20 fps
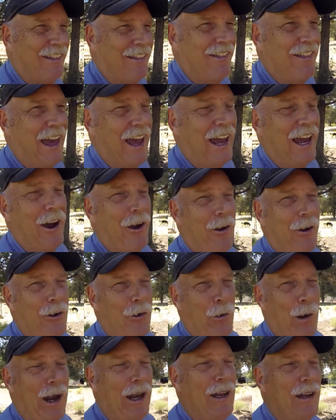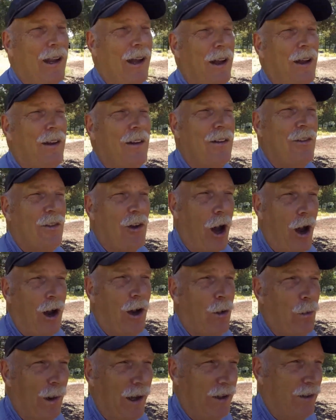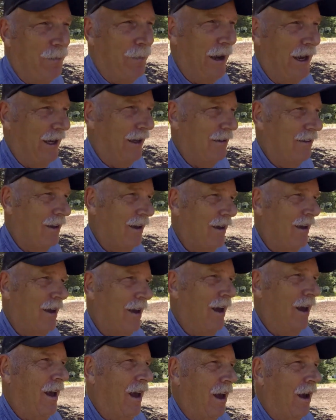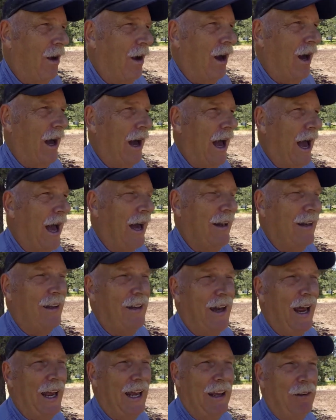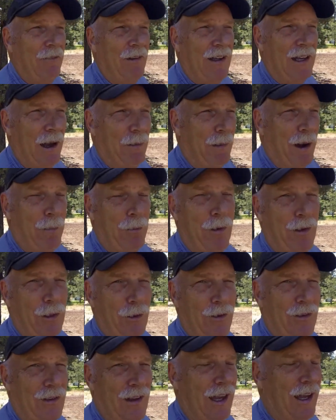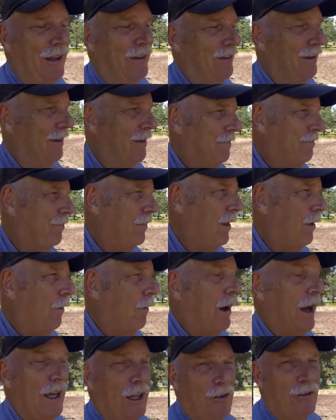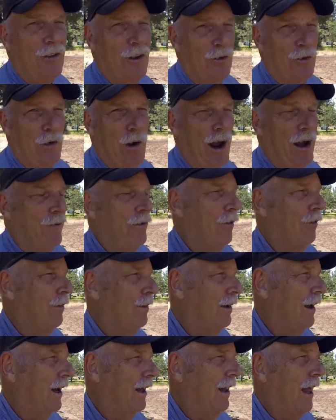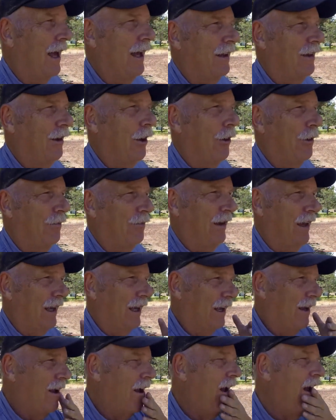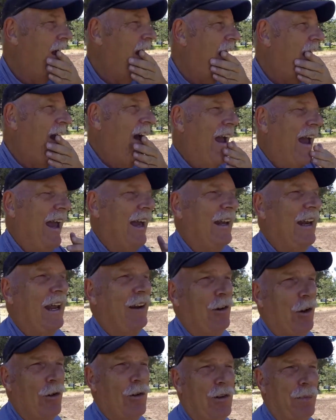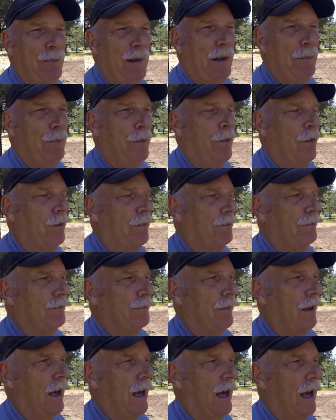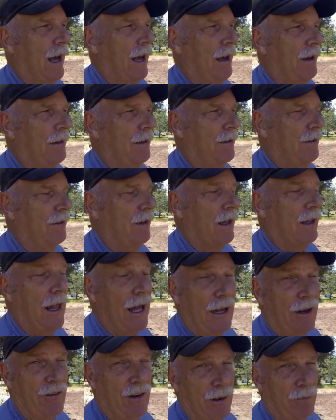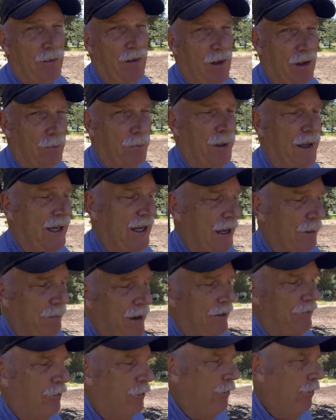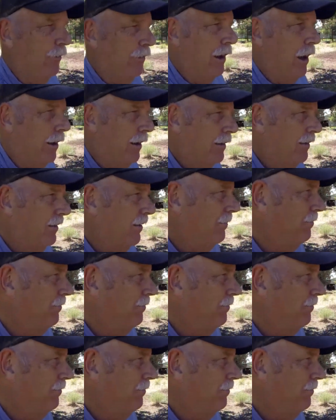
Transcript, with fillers: They are great dog waste bags. How did I even come up with those things? Well, I used to travel a lot in RVing, and I noticed people a lot of times didn't pick up after their dogs.